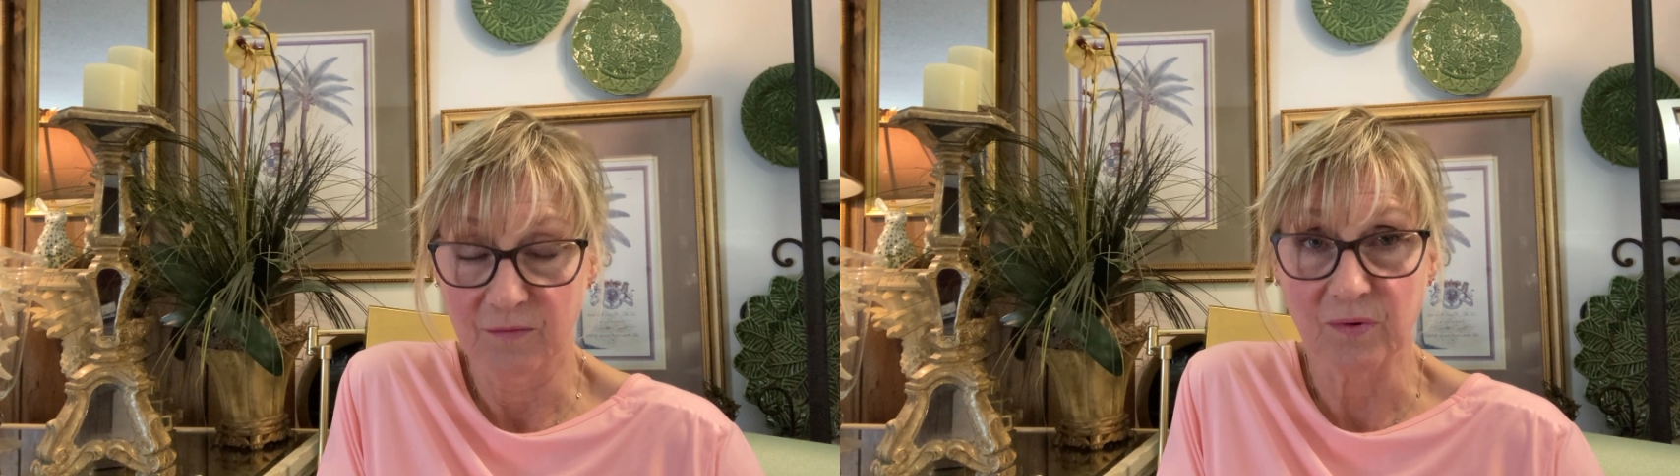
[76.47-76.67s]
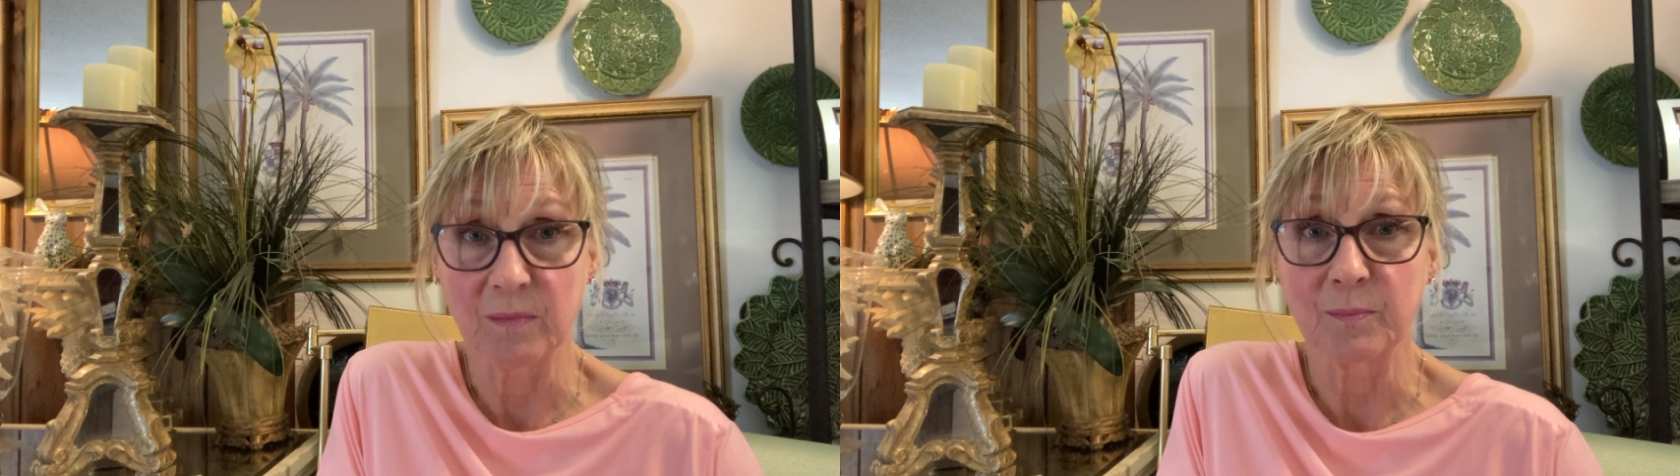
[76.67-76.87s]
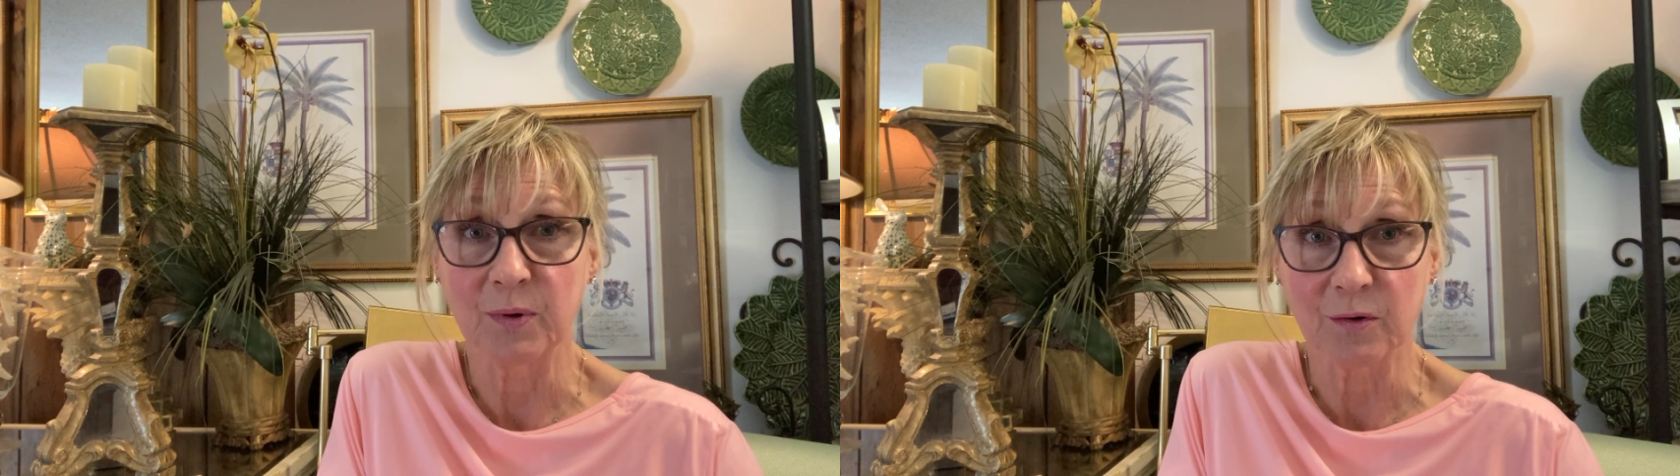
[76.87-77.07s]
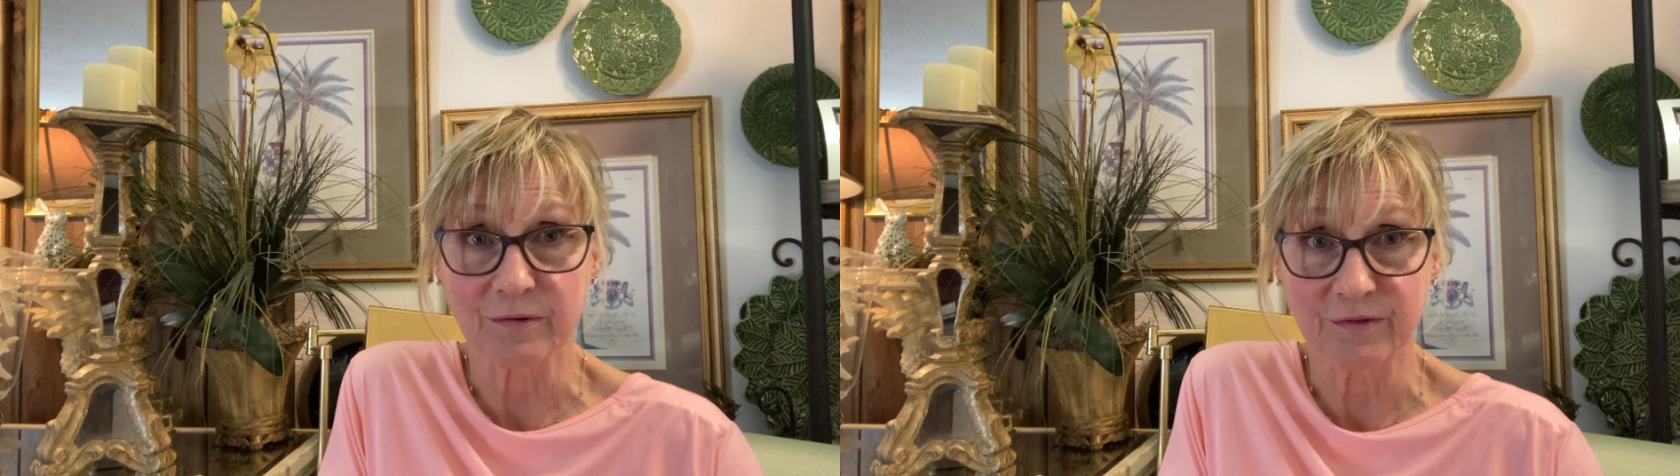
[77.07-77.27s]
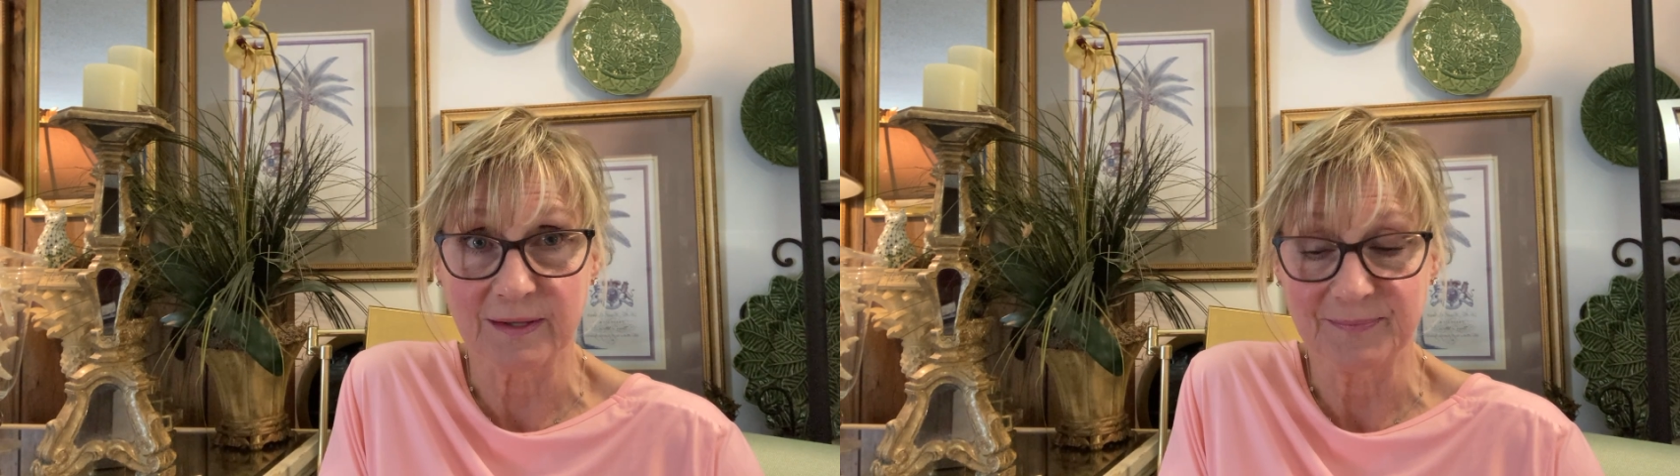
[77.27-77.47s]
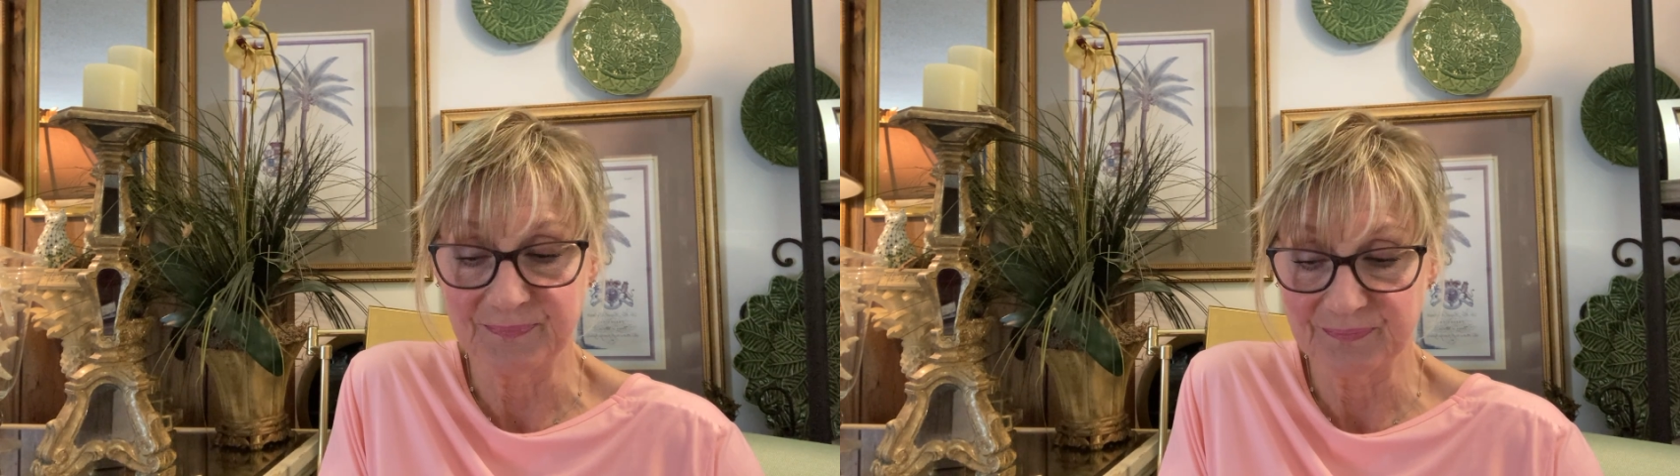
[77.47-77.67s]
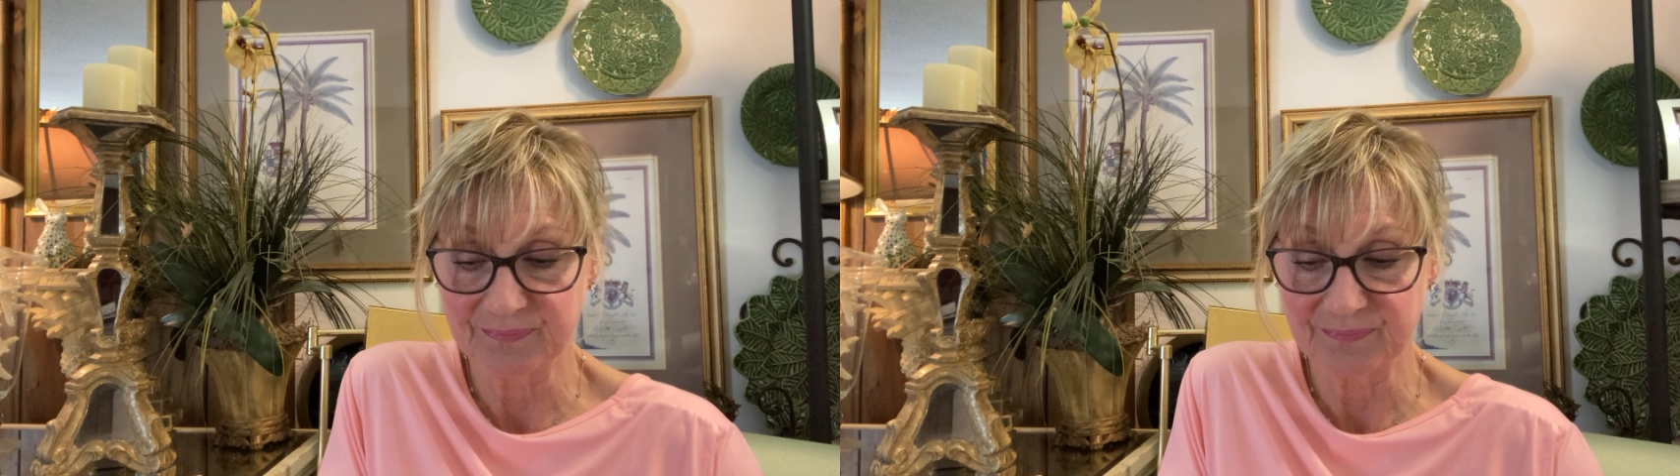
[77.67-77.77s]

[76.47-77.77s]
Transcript: from a person